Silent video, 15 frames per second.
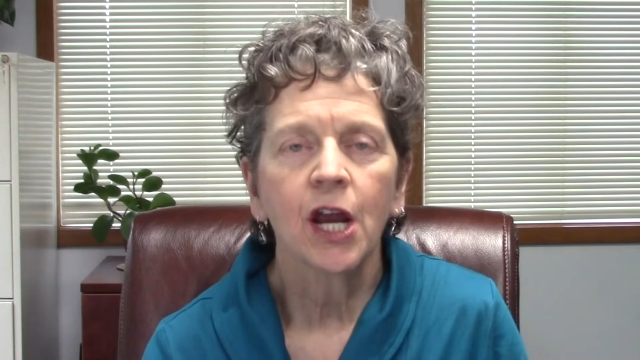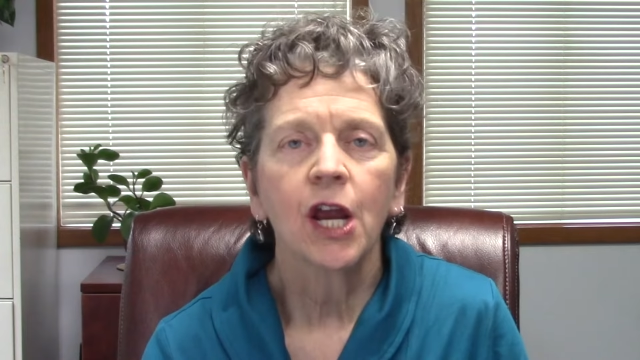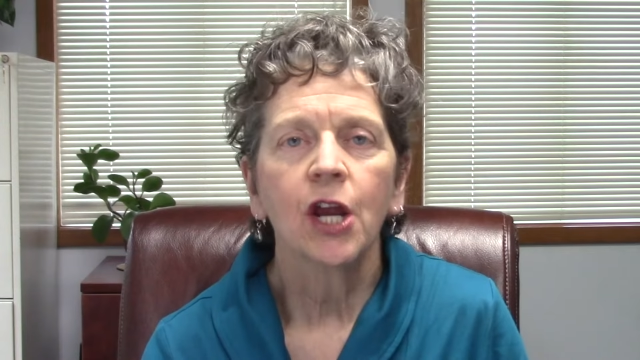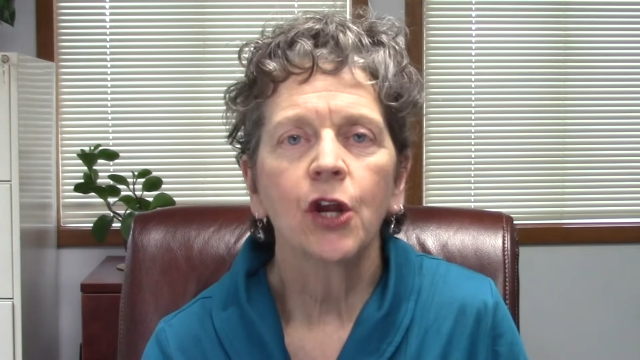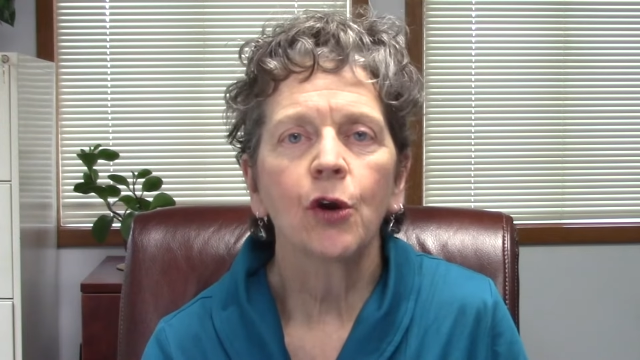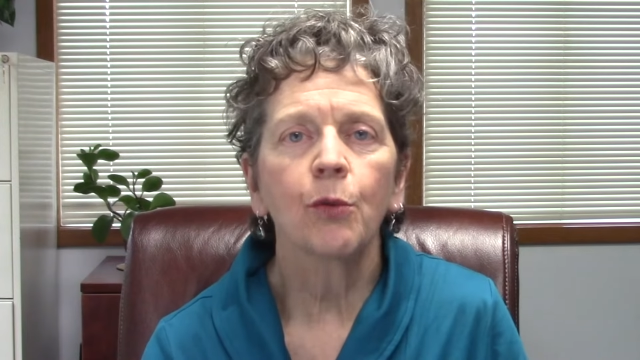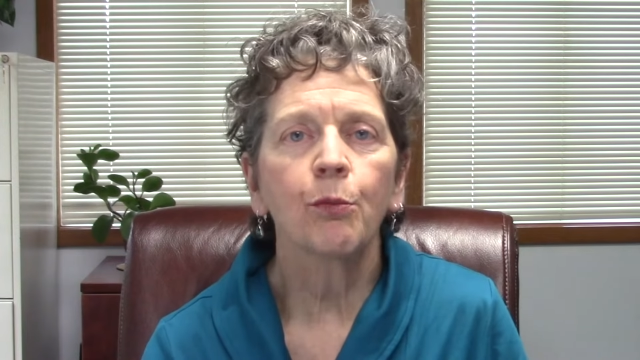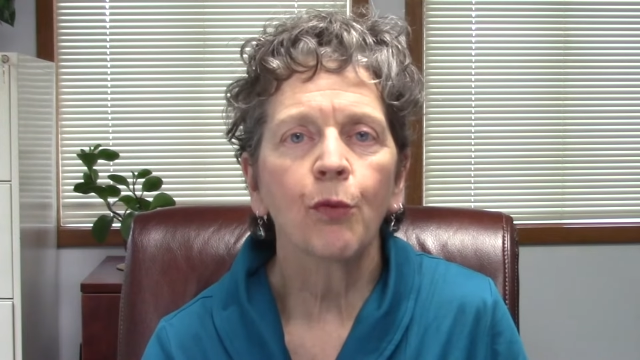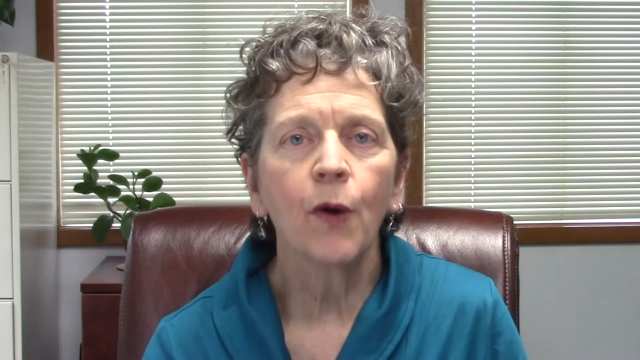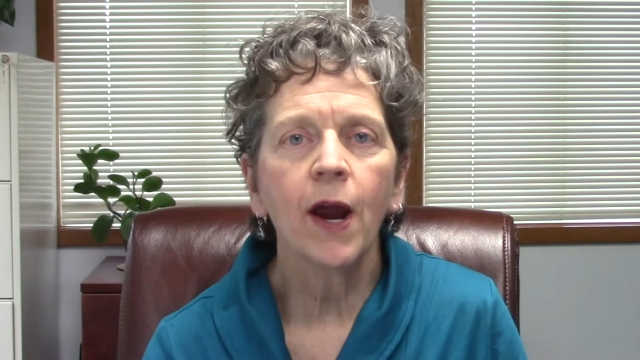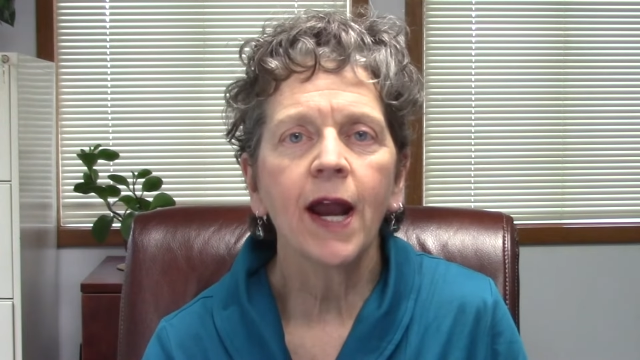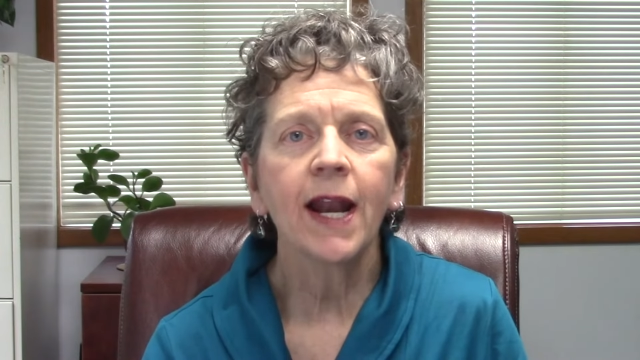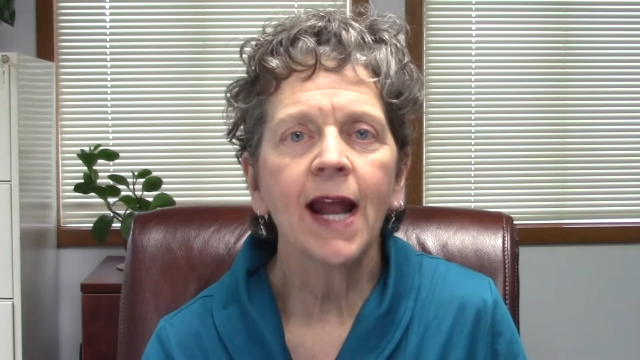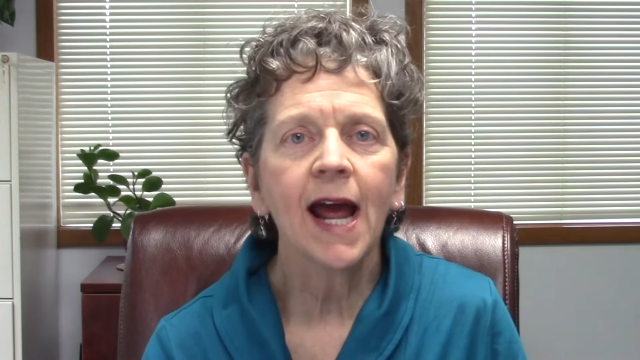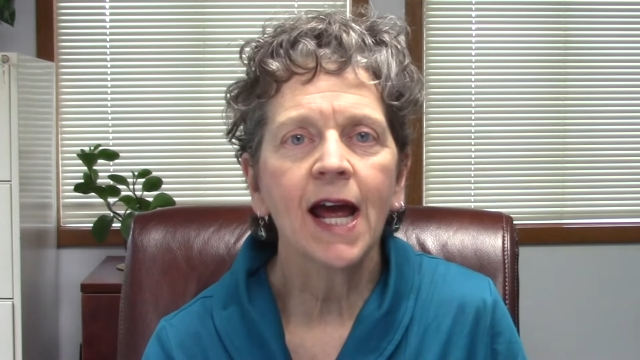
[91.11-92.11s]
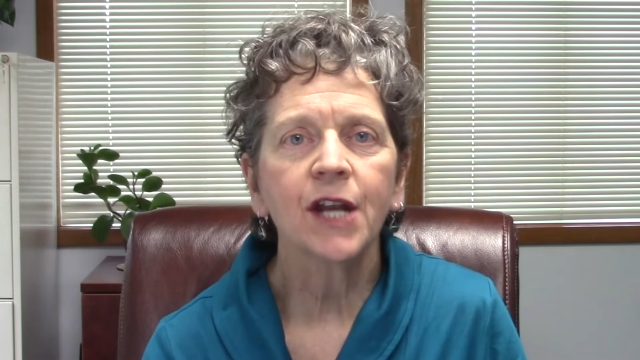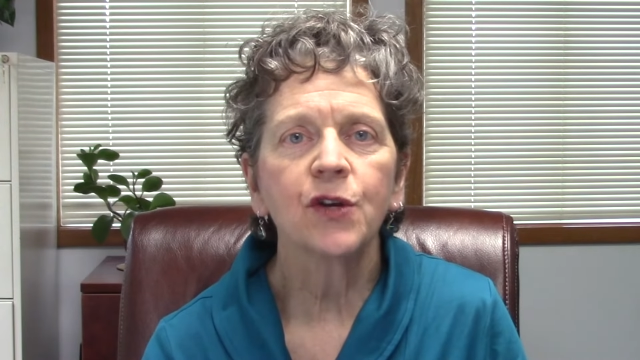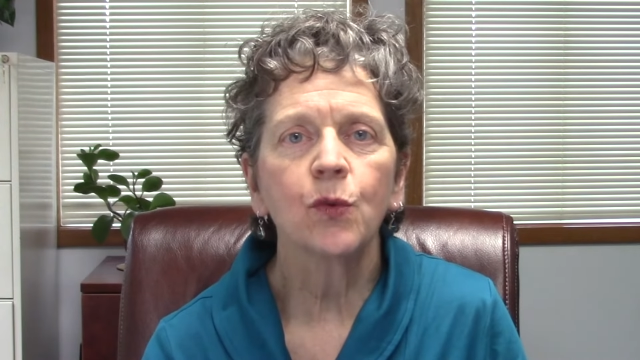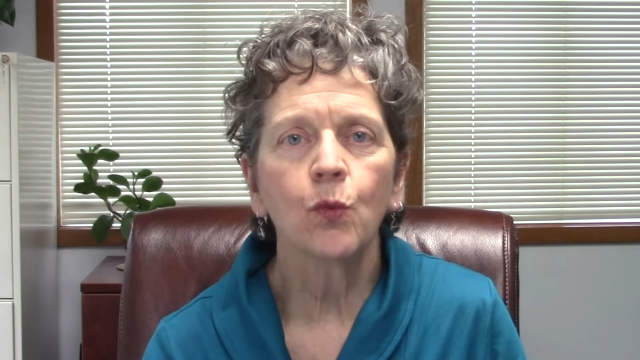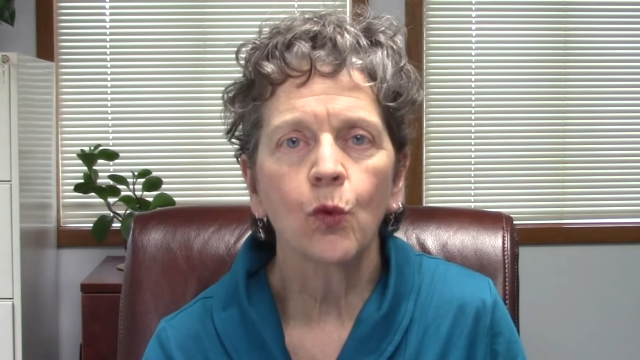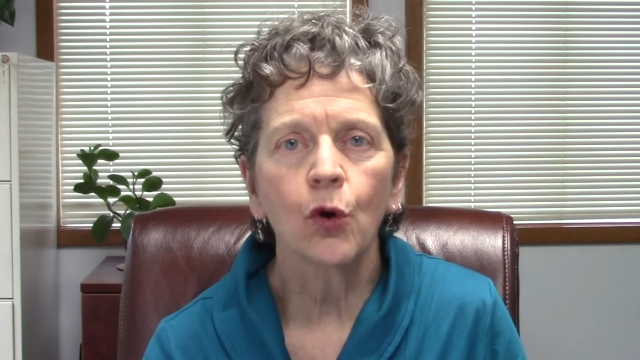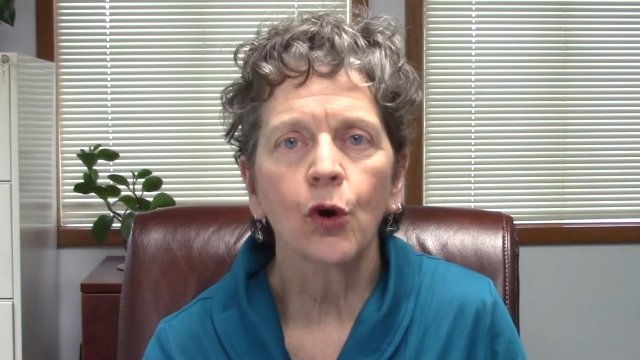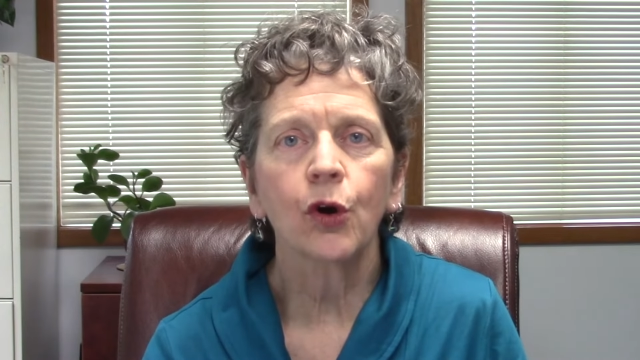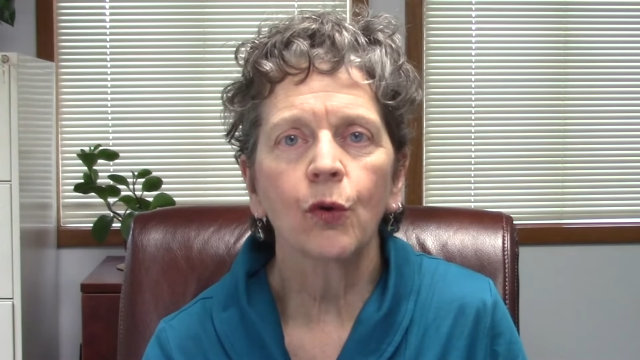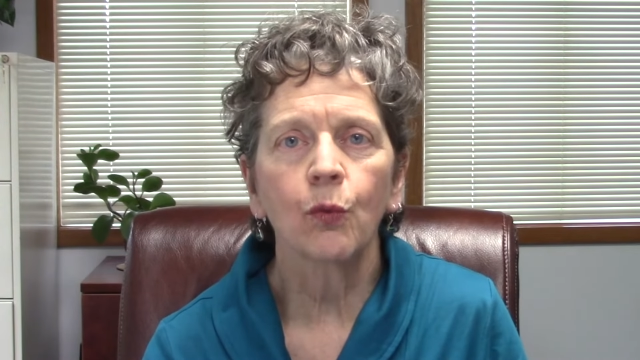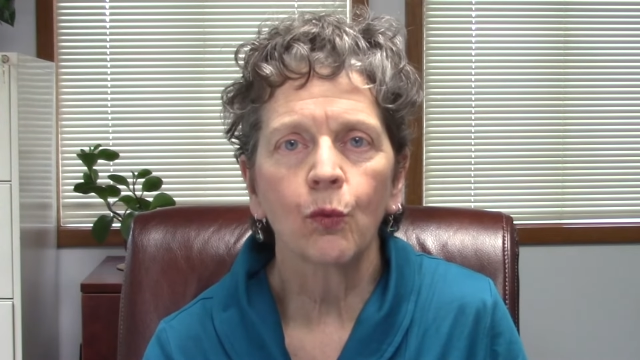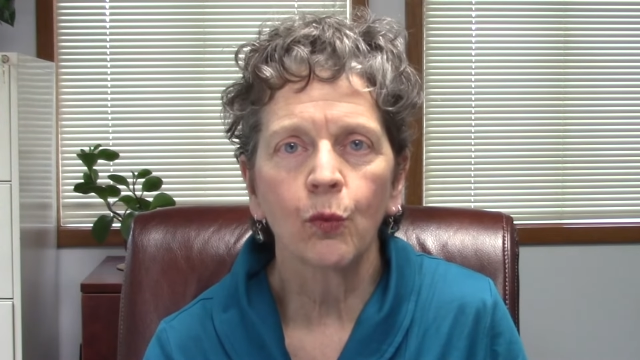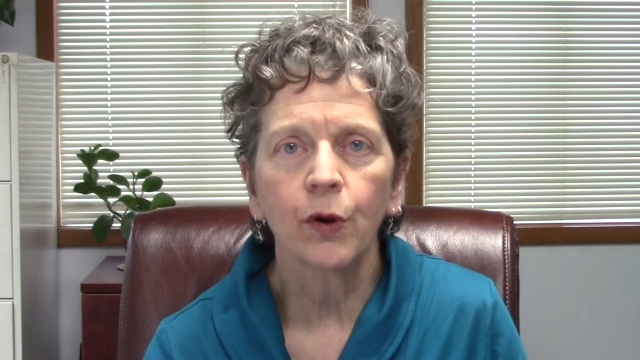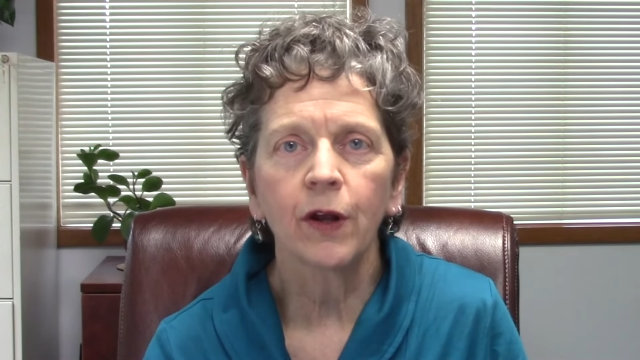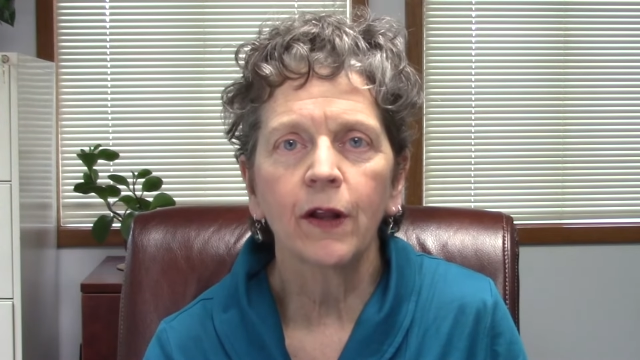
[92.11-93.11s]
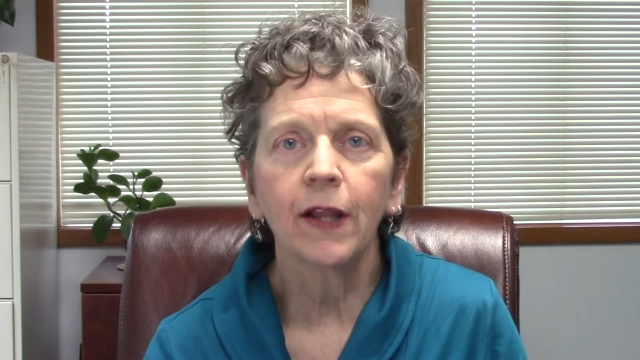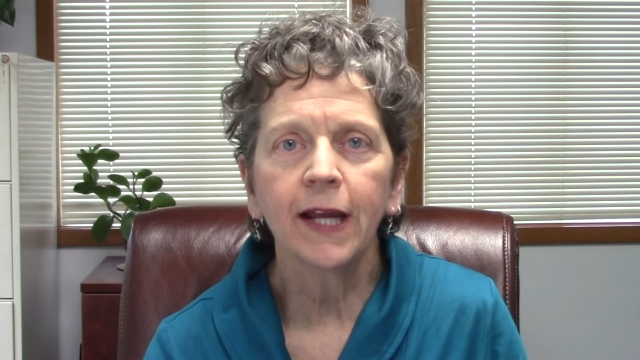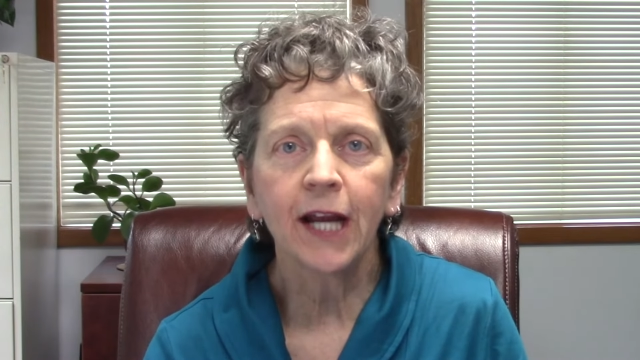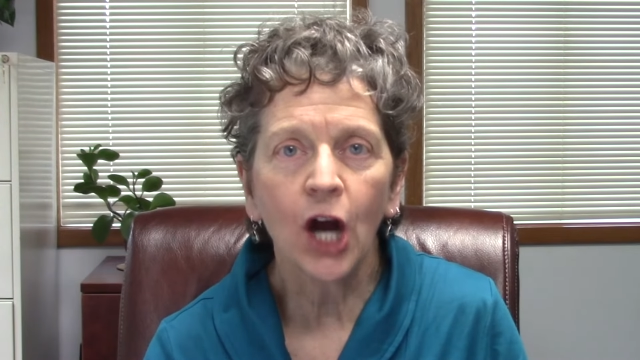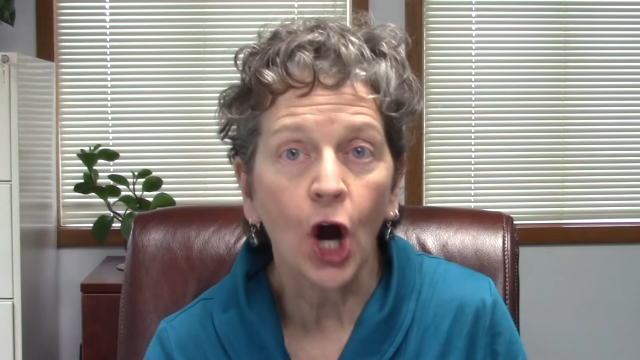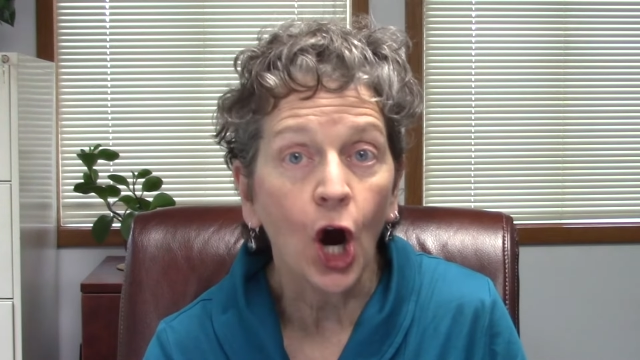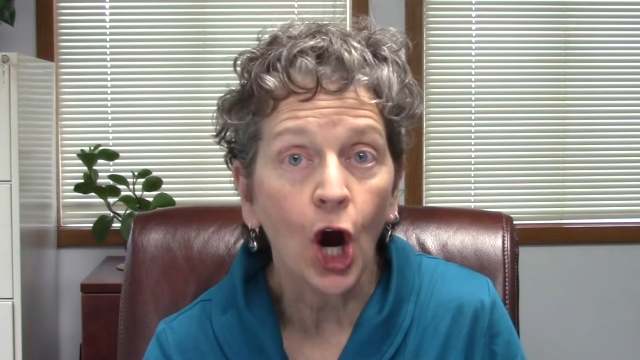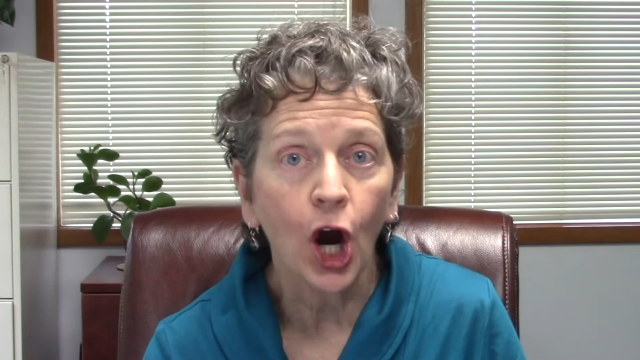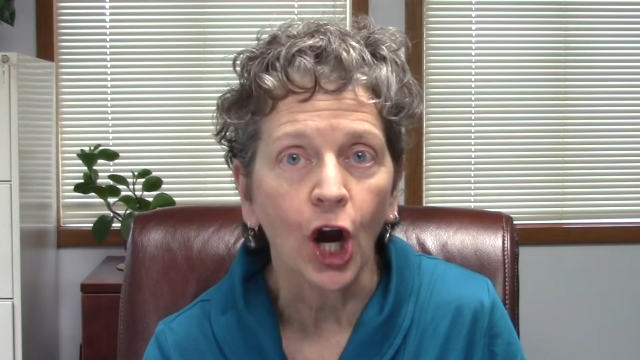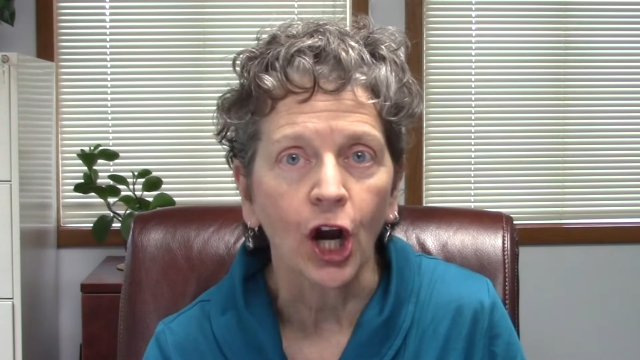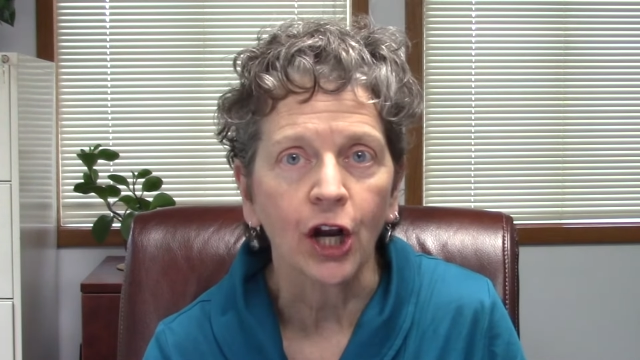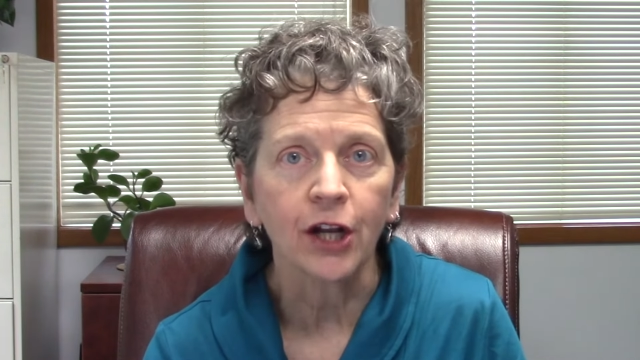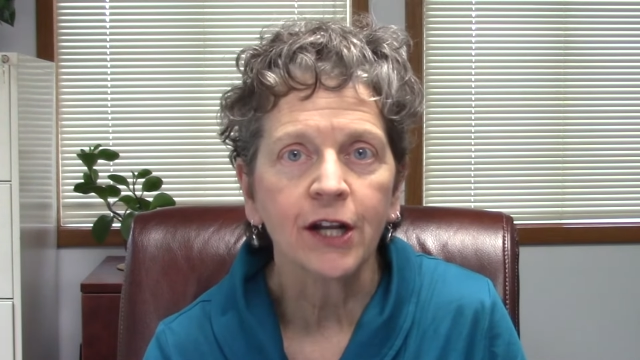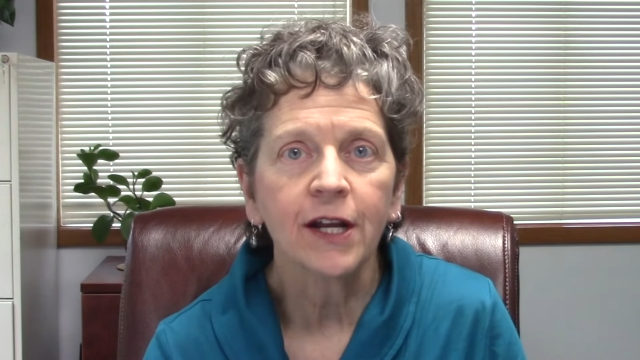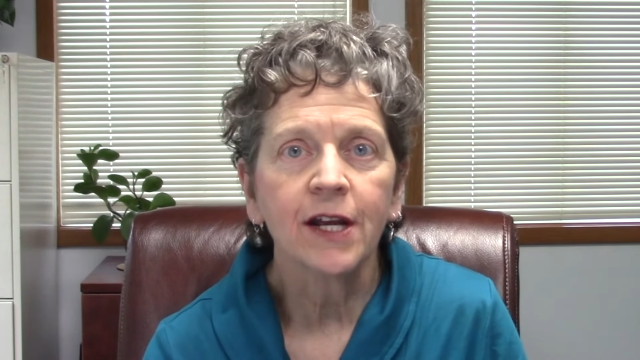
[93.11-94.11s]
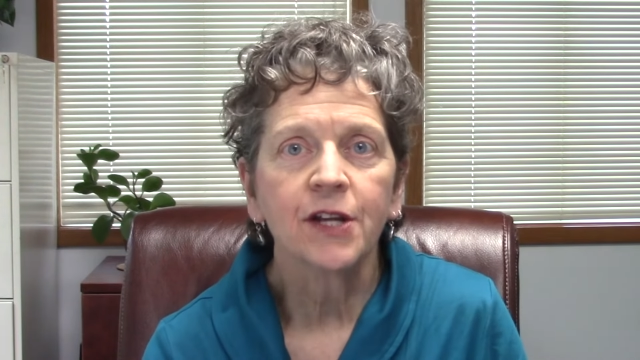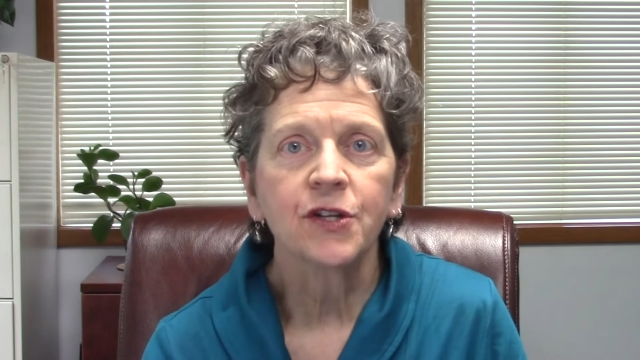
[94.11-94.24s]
Your brain had to work really hard